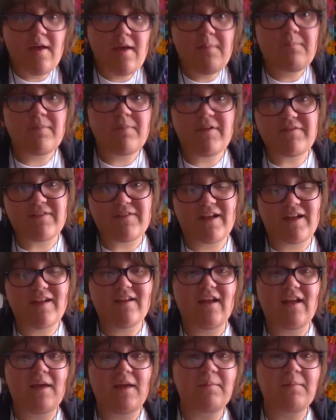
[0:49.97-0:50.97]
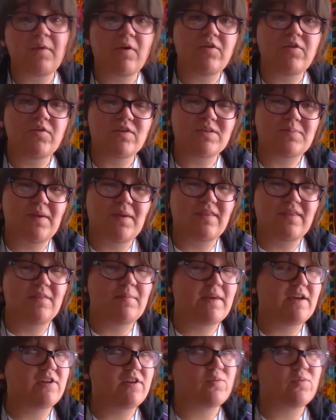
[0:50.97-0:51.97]
But if not, I'm going to explain them
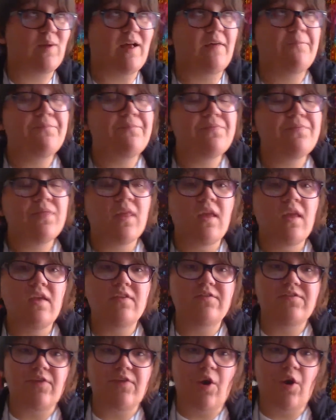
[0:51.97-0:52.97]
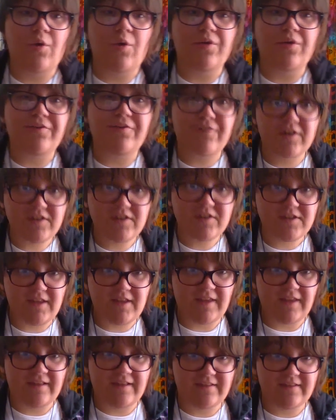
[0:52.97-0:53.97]
here as well. So, the first
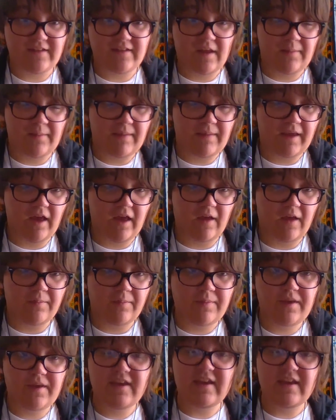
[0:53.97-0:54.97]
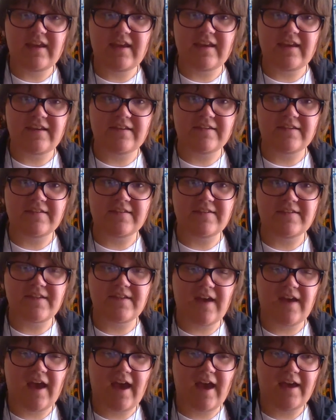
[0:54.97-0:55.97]
thing that's coming up is
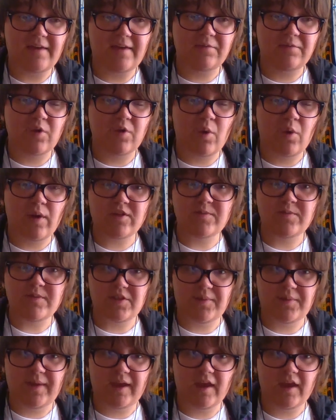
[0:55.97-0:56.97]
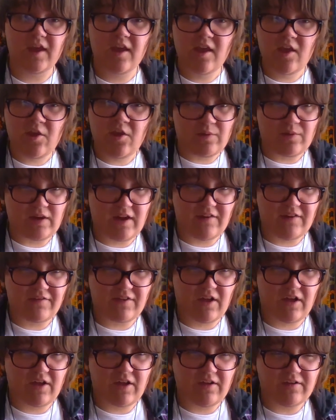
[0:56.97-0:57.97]
I'm going to be doing what
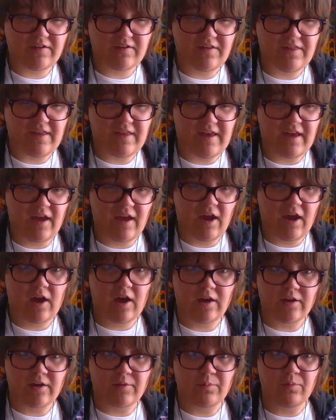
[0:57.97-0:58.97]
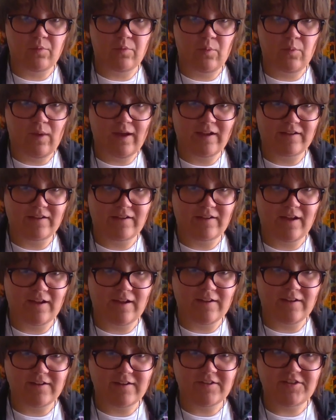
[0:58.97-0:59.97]
I've called the Autumn Wild
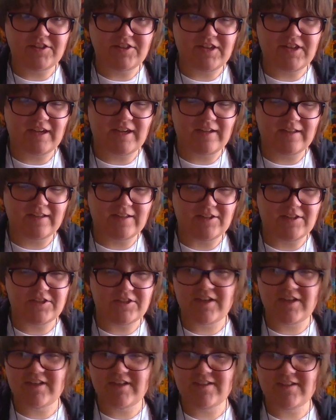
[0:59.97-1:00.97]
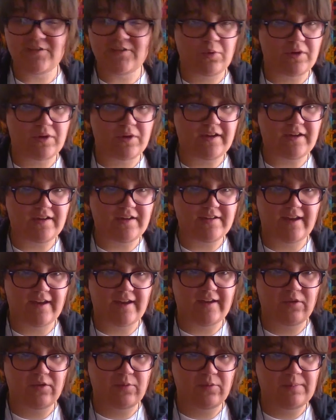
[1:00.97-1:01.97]
Hunt Challenge. It's a working title.
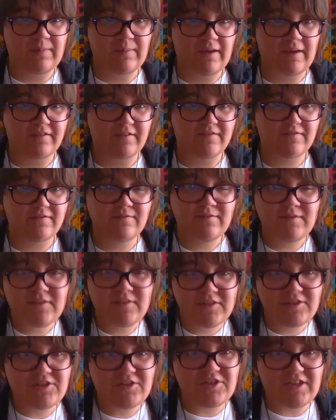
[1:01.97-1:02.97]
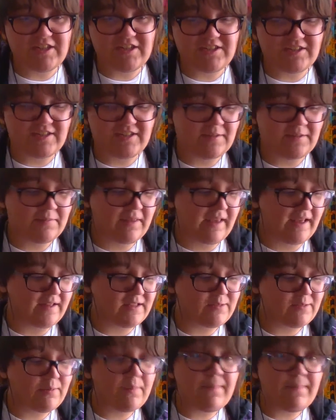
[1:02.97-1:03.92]
We might change it to something else.